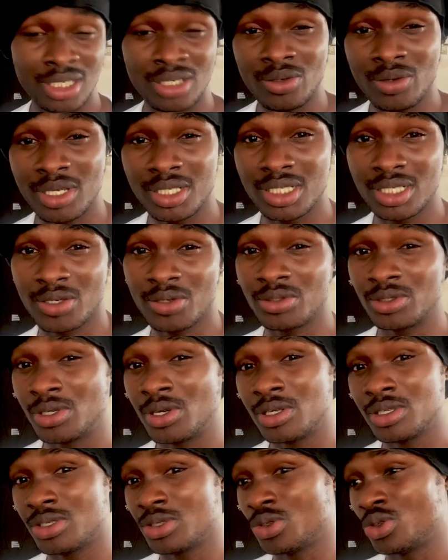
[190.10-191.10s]
know I said I was
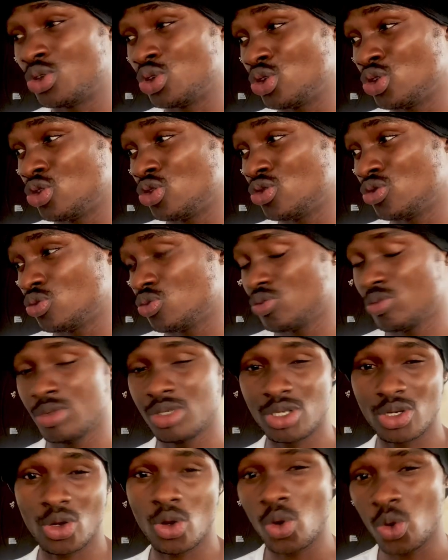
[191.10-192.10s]
going to do
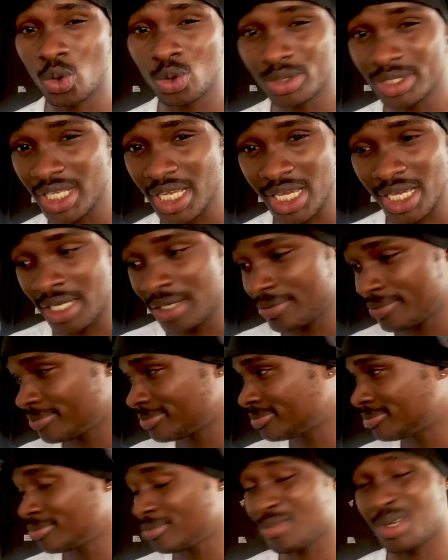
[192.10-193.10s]
the whole day,
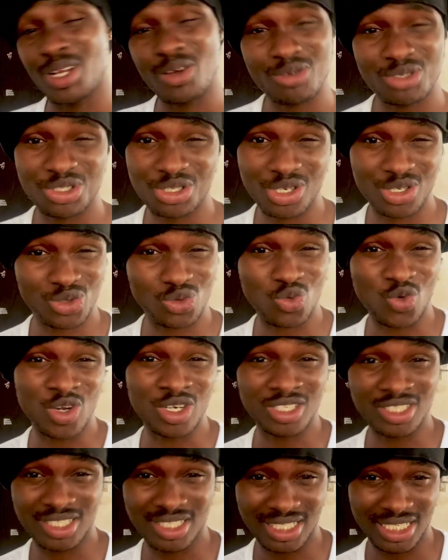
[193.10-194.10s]
but that was just one
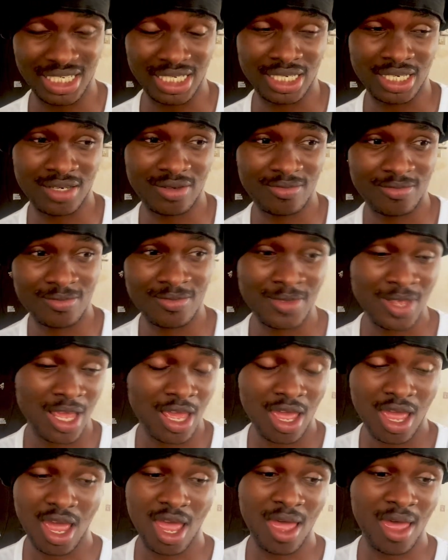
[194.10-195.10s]
scene.
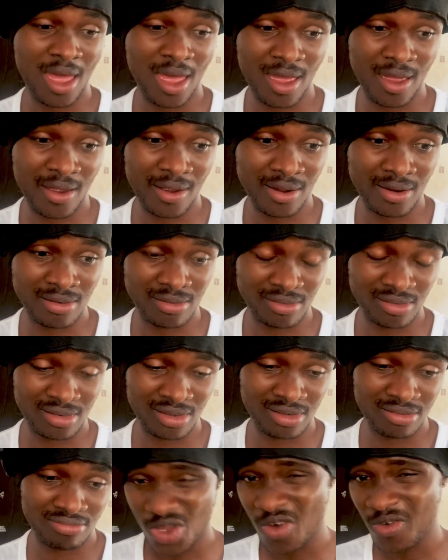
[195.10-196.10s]
And
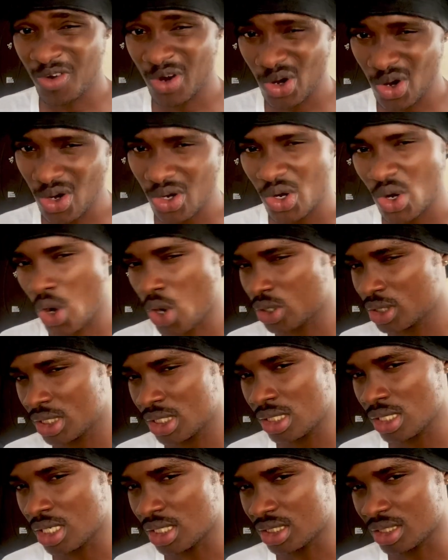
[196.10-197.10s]
the overall
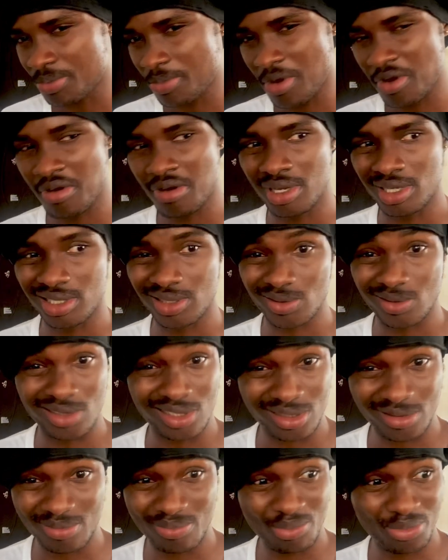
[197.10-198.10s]
cutting experience
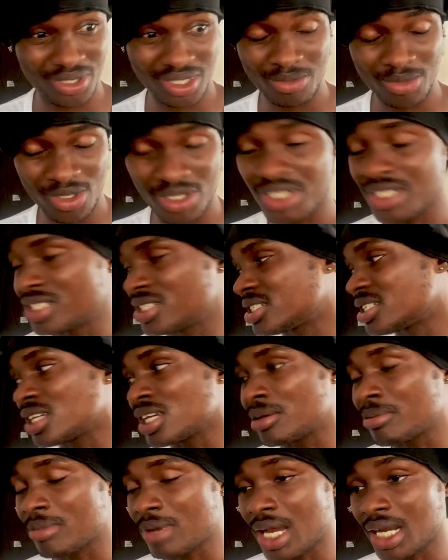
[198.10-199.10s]
was pretty much the
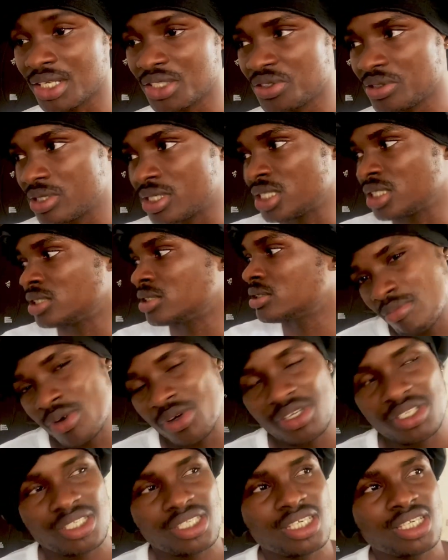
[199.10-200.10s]
same, actually. But you
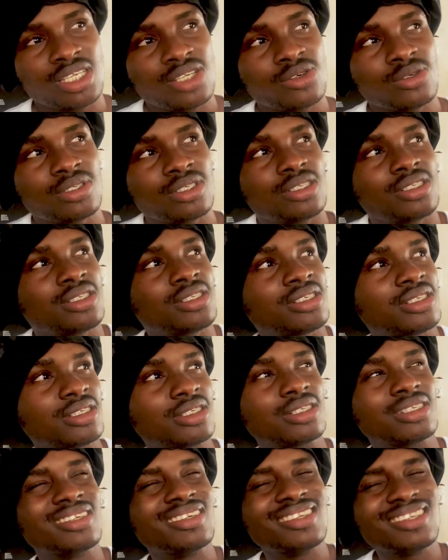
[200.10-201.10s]
see those
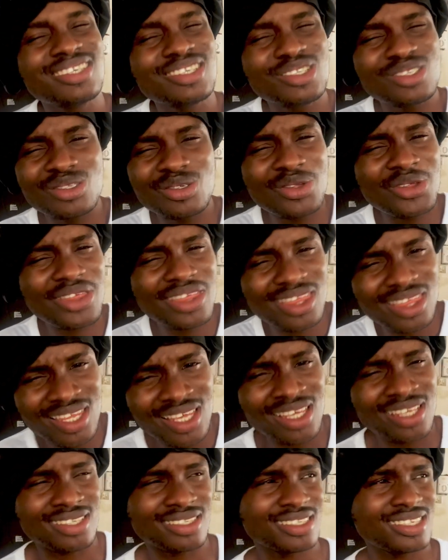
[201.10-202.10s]
little
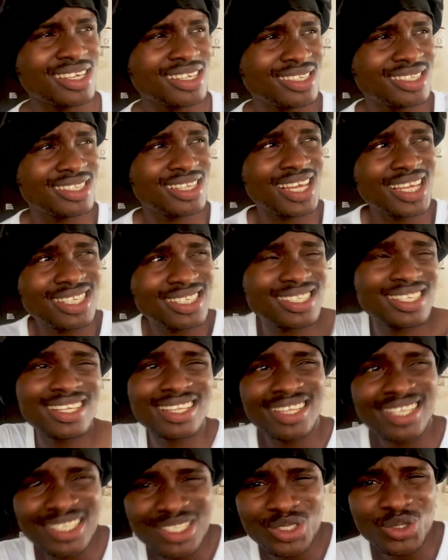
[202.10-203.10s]
things. It's the
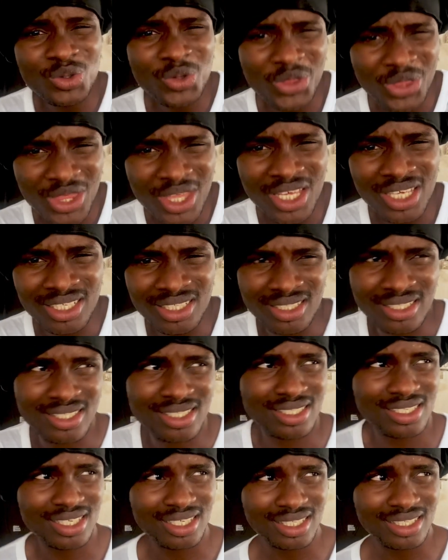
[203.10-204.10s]
little
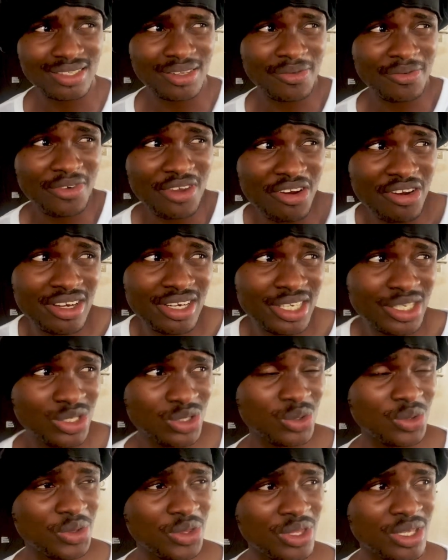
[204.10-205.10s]
things, the very
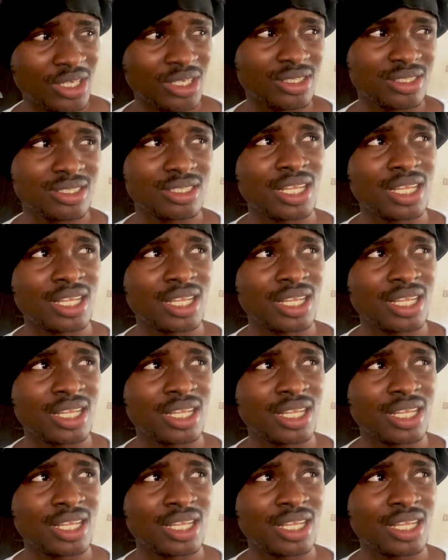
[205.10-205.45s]
little things,